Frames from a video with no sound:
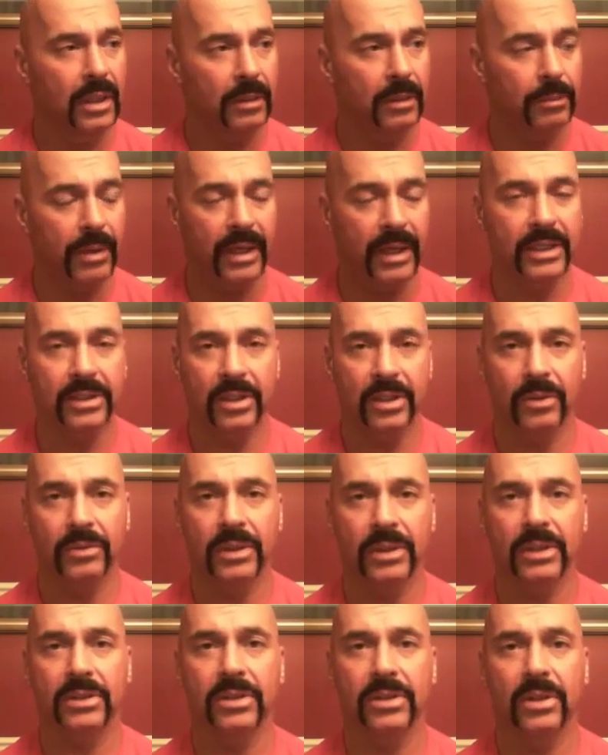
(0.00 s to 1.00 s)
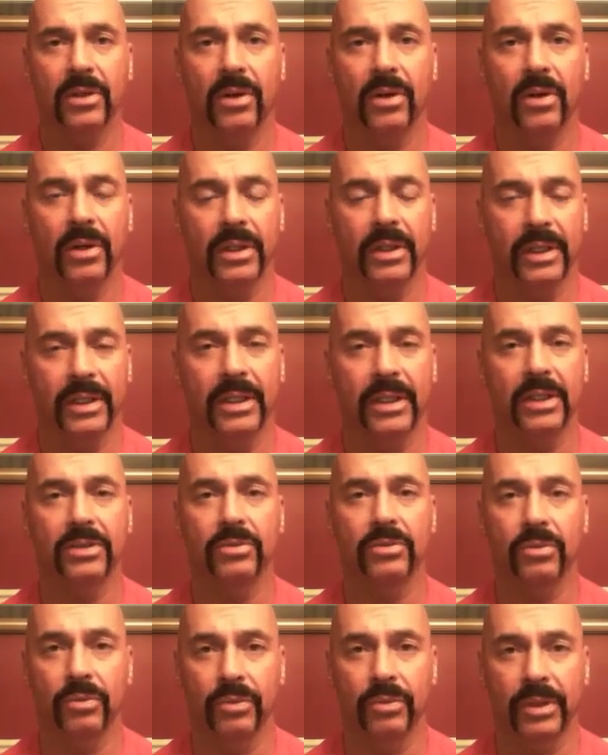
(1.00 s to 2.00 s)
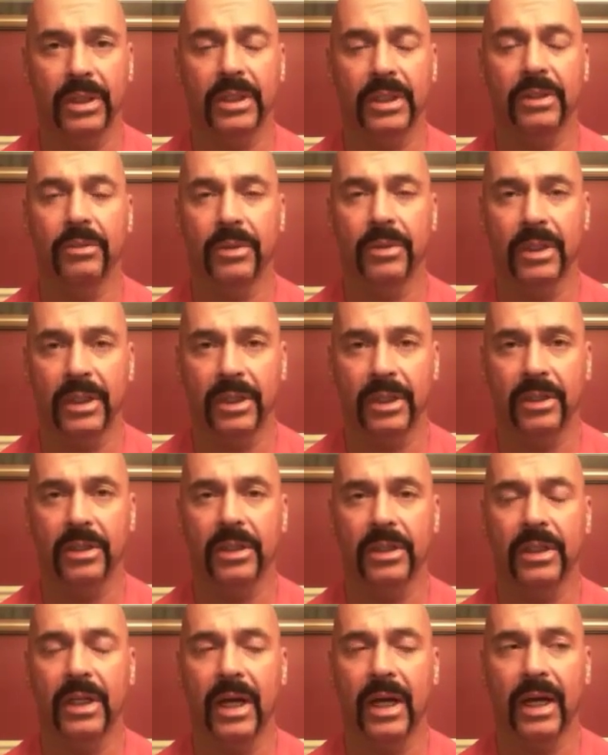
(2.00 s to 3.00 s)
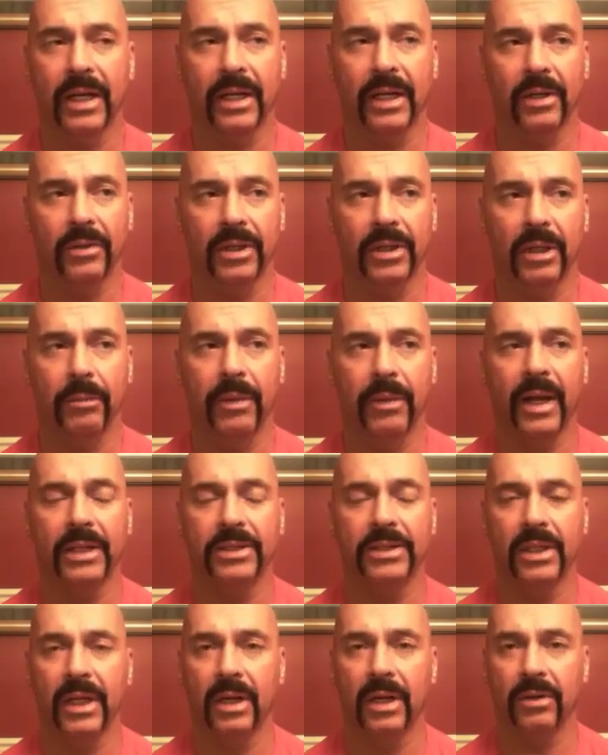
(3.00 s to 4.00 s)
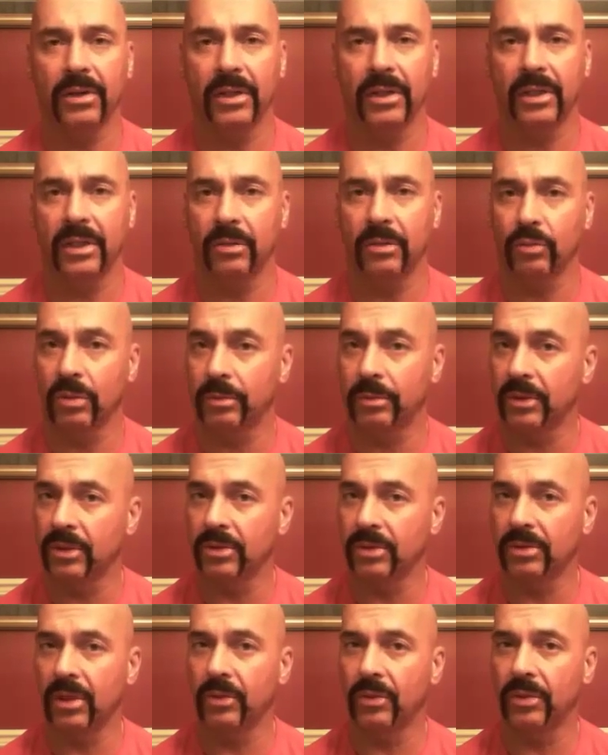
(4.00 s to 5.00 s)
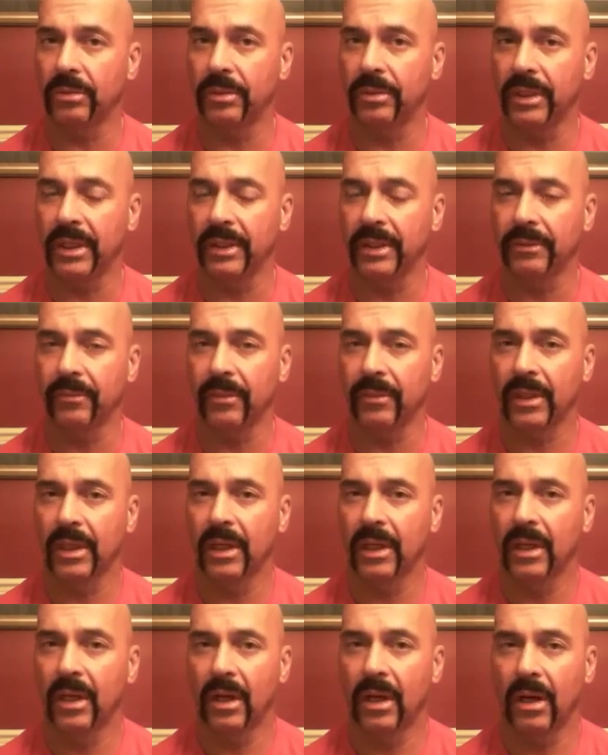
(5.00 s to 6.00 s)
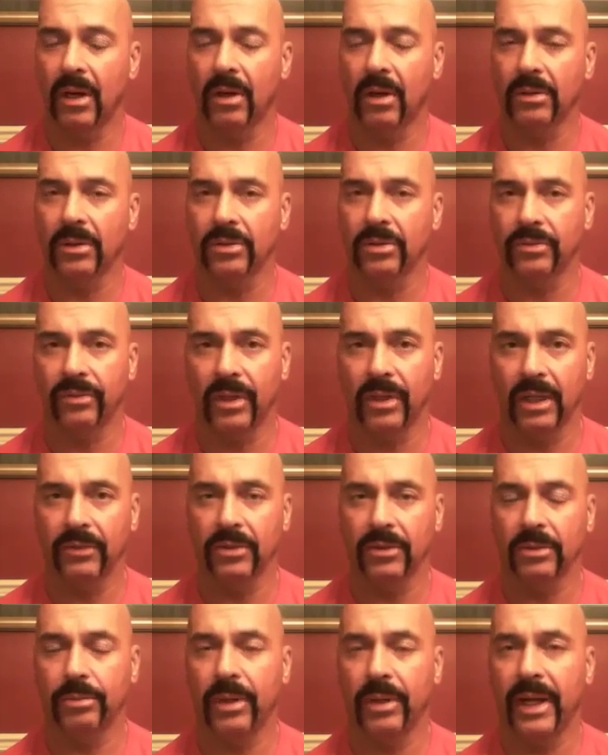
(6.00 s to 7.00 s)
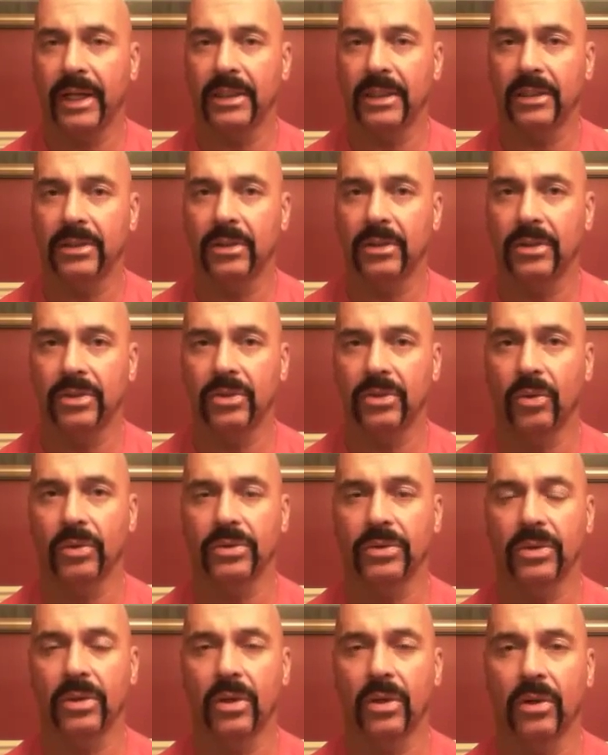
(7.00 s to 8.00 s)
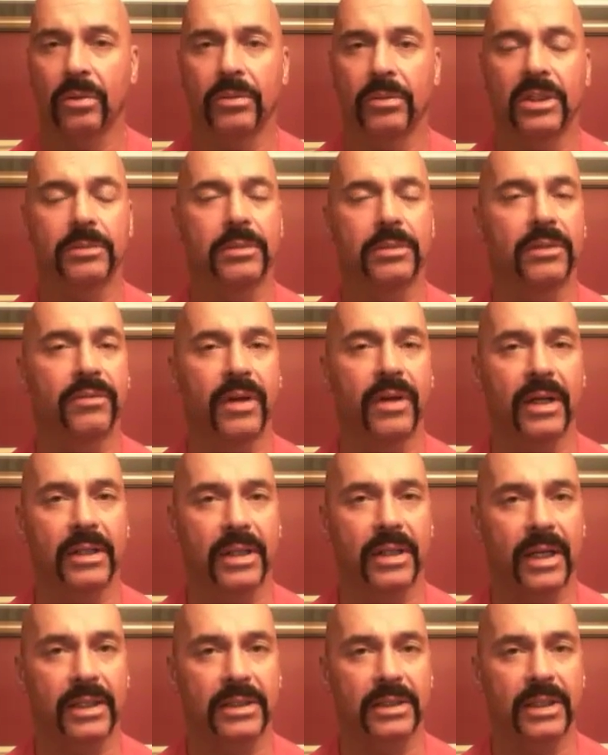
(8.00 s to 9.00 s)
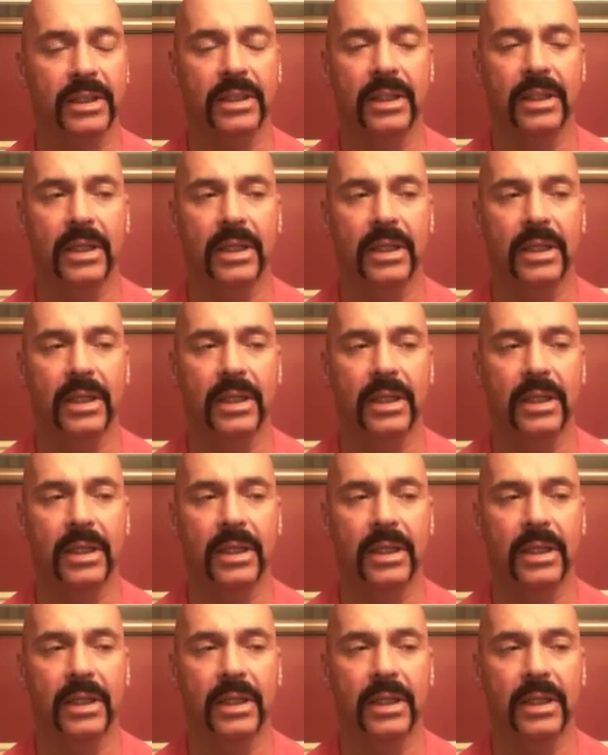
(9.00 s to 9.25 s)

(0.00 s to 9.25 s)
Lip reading: based on this cigar, it is really, really good. I can only imagine how good a Robusto would be. All those flavors packed into a short cigar must be fantastic.